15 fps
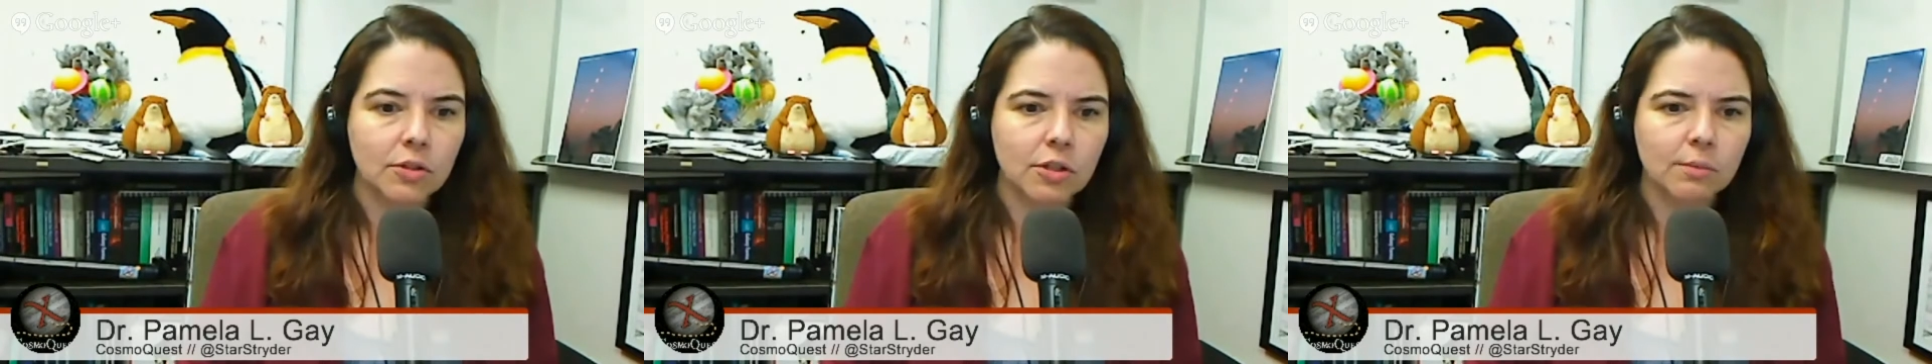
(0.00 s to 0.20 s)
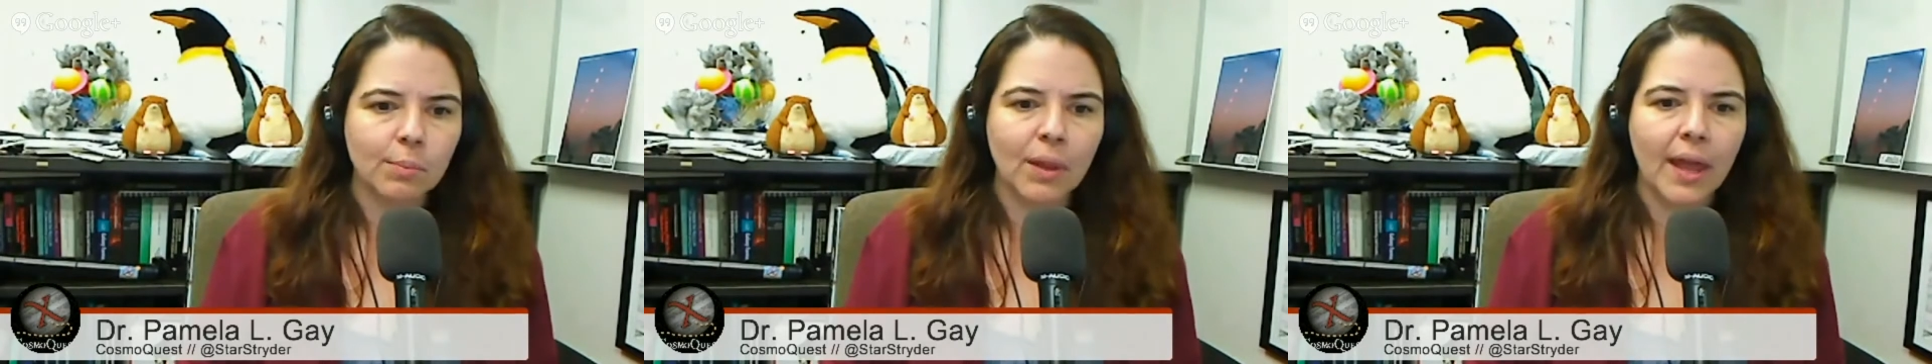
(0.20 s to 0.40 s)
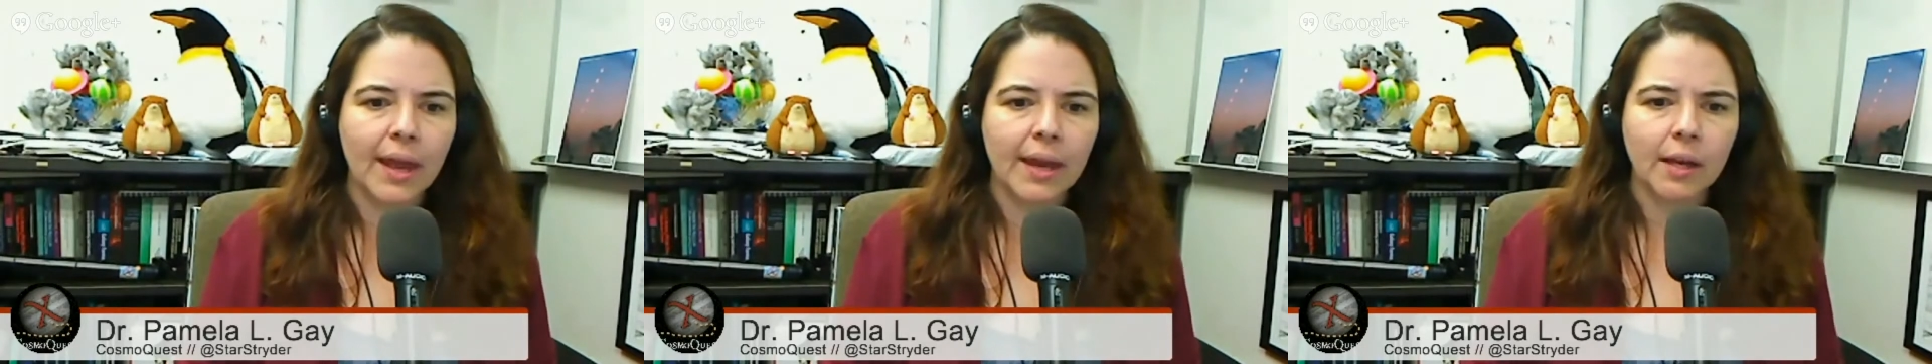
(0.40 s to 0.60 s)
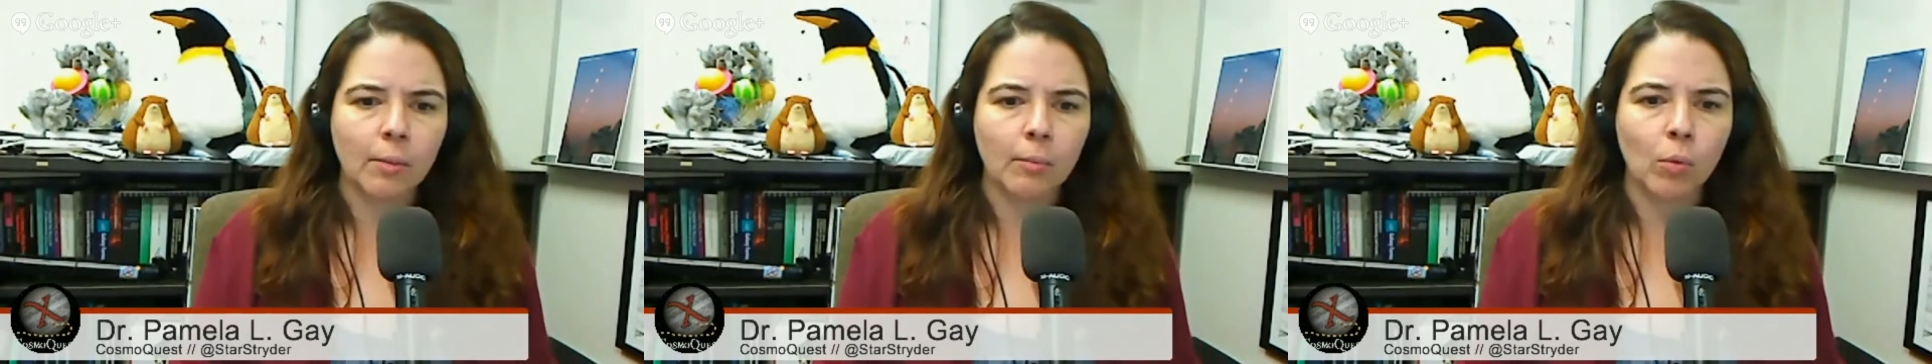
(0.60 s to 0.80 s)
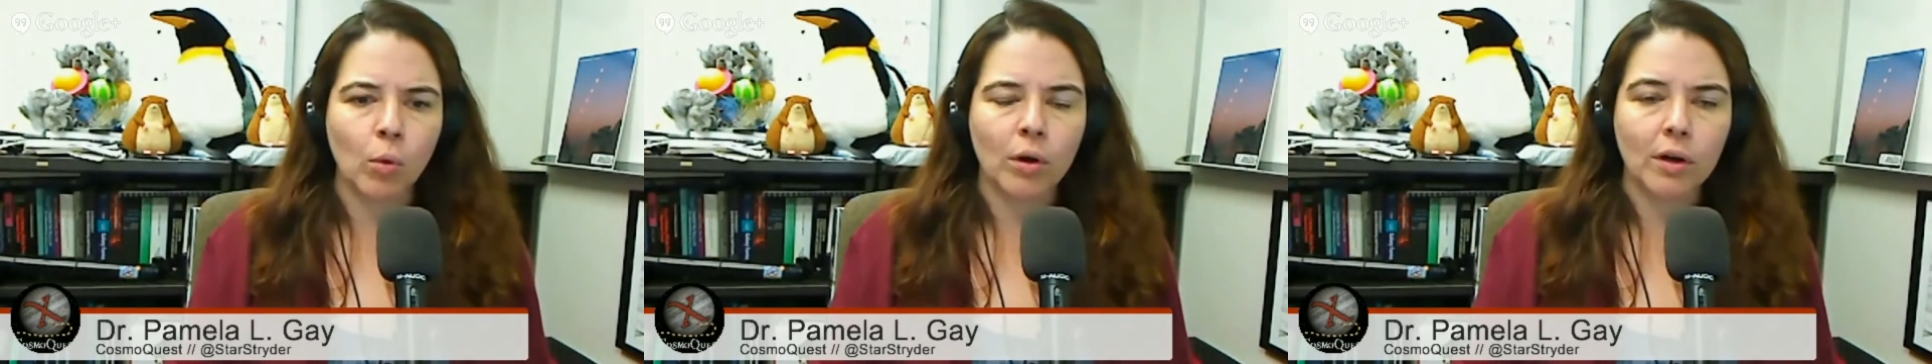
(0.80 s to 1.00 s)
just planning
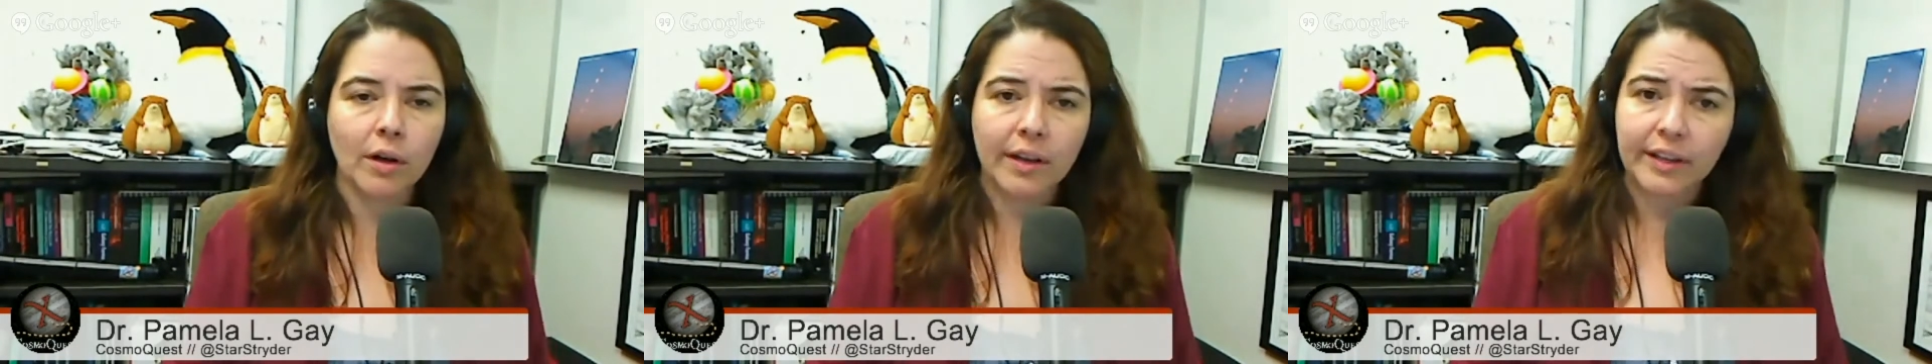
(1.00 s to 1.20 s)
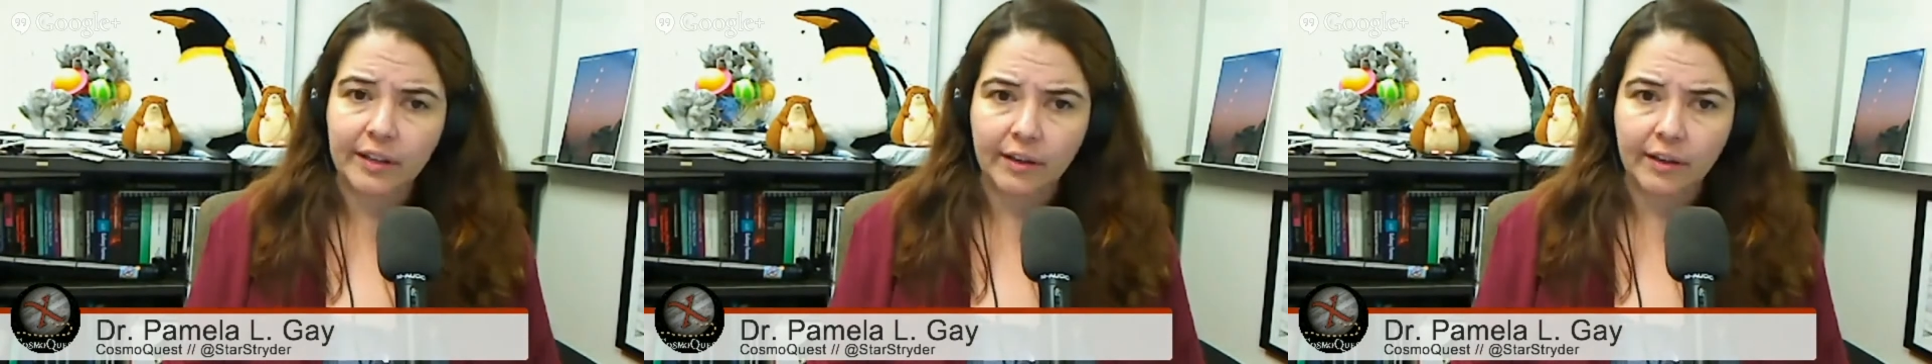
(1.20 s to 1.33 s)
a more